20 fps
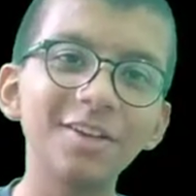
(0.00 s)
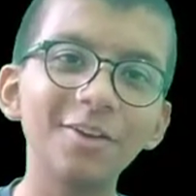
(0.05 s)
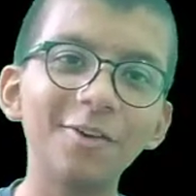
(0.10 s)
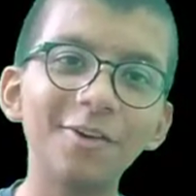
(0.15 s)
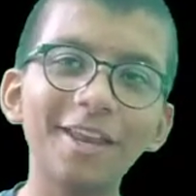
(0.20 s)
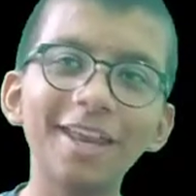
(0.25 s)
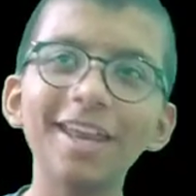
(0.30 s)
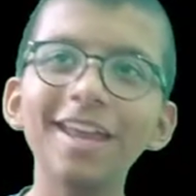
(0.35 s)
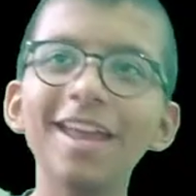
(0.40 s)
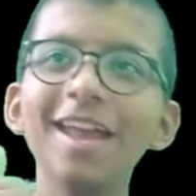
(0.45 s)

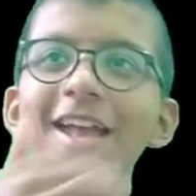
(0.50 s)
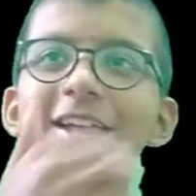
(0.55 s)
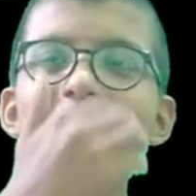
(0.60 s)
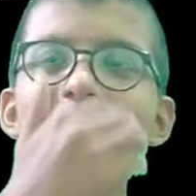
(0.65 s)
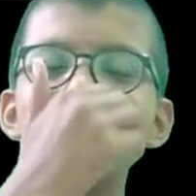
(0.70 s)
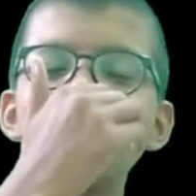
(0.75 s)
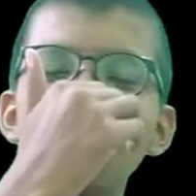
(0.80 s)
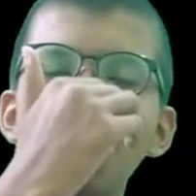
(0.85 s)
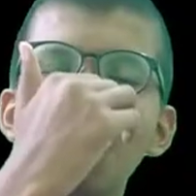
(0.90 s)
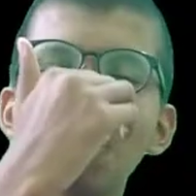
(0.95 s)
Okay,
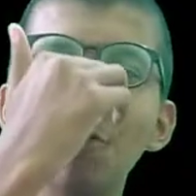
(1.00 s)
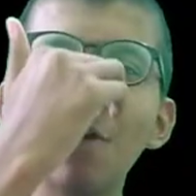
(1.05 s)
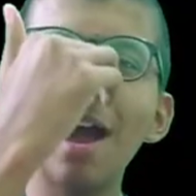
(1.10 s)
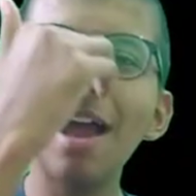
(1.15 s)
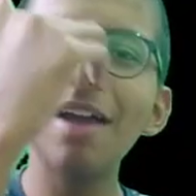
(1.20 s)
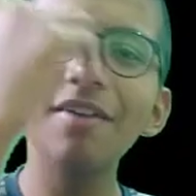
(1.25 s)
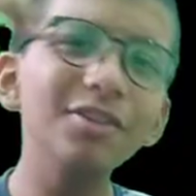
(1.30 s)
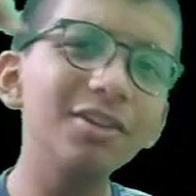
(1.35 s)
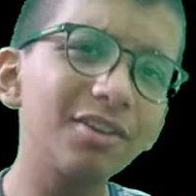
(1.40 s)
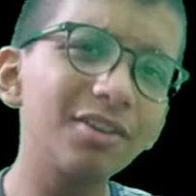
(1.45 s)
so
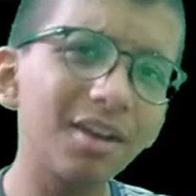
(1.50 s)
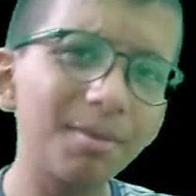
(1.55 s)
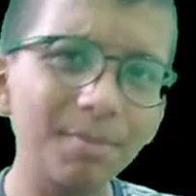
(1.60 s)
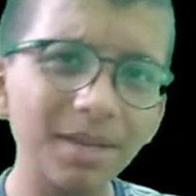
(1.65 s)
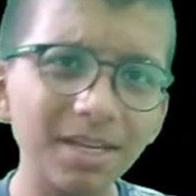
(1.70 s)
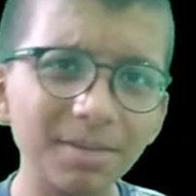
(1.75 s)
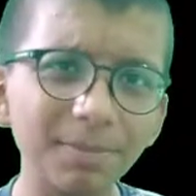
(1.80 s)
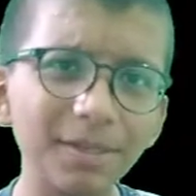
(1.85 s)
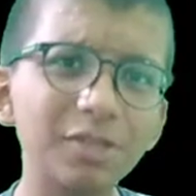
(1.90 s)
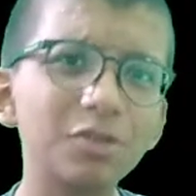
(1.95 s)
I would
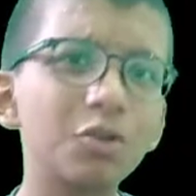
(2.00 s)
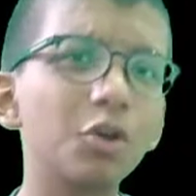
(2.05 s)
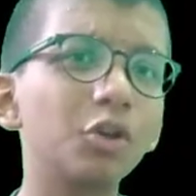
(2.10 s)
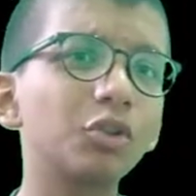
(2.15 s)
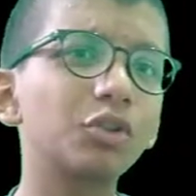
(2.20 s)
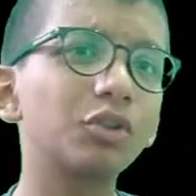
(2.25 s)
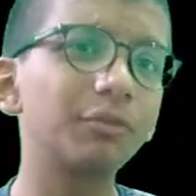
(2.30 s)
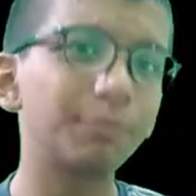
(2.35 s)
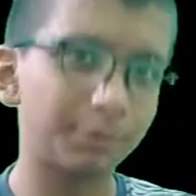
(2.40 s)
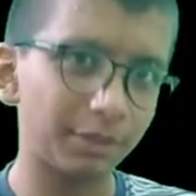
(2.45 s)
recommend please go
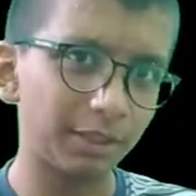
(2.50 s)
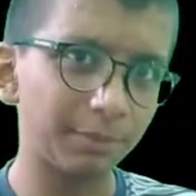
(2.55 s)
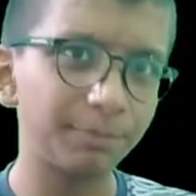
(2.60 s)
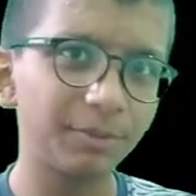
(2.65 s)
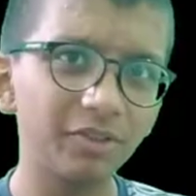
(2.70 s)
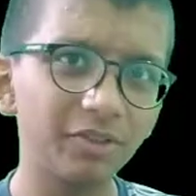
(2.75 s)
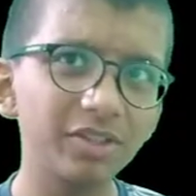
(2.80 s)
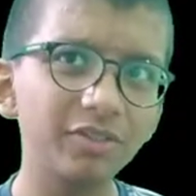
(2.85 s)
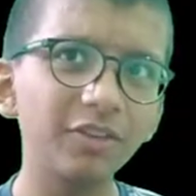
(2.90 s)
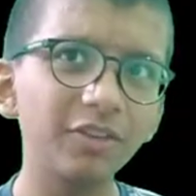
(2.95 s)
through
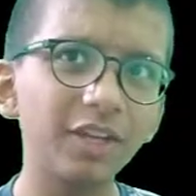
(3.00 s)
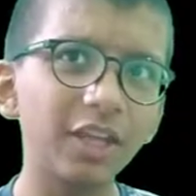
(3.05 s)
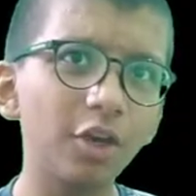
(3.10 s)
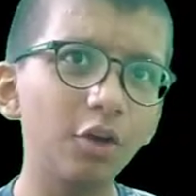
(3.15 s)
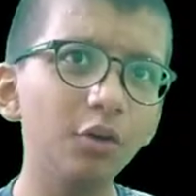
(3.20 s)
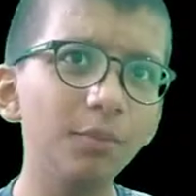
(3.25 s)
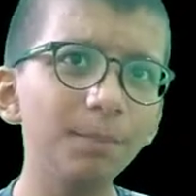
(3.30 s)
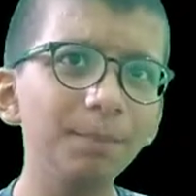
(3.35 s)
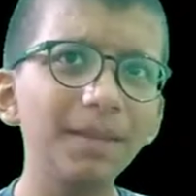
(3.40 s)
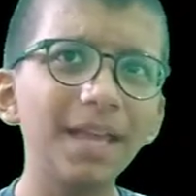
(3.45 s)
previous
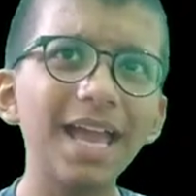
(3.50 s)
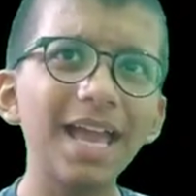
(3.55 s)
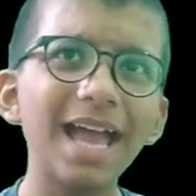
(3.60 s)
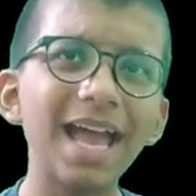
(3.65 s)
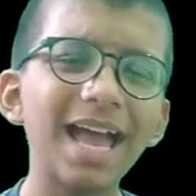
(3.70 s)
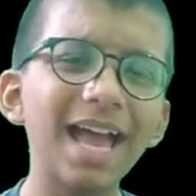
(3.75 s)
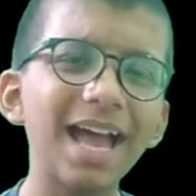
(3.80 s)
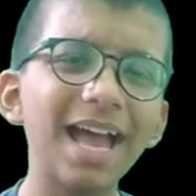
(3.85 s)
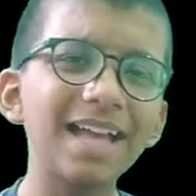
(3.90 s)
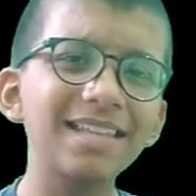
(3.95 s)
video,
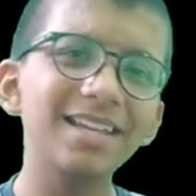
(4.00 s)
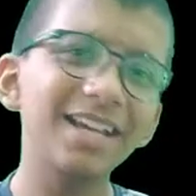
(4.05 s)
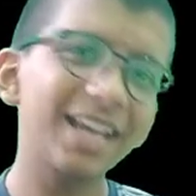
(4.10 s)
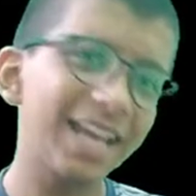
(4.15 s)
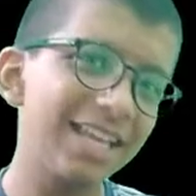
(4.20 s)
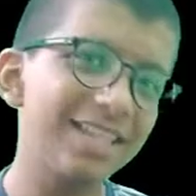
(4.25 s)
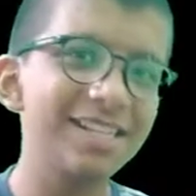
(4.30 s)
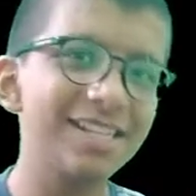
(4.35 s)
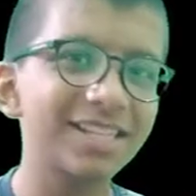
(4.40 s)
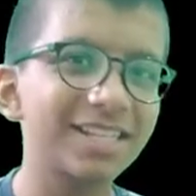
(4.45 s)
as
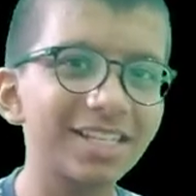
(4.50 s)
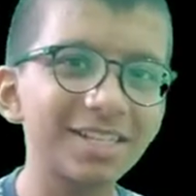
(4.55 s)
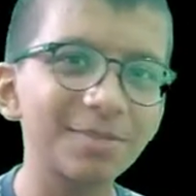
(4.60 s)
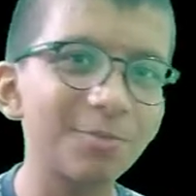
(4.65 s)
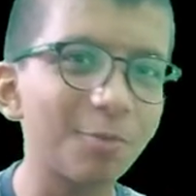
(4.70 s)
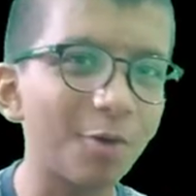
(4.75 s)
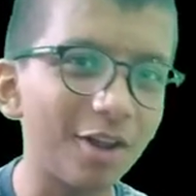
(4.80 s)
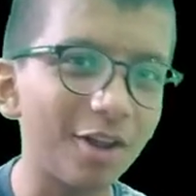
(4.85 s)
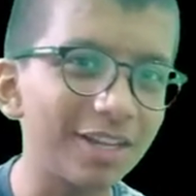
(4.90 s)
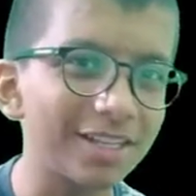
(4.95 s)
again this is
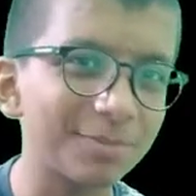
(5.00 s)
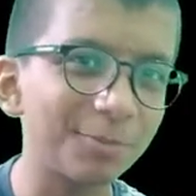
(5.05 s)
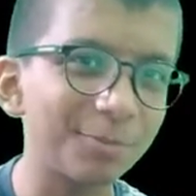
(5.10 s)
small.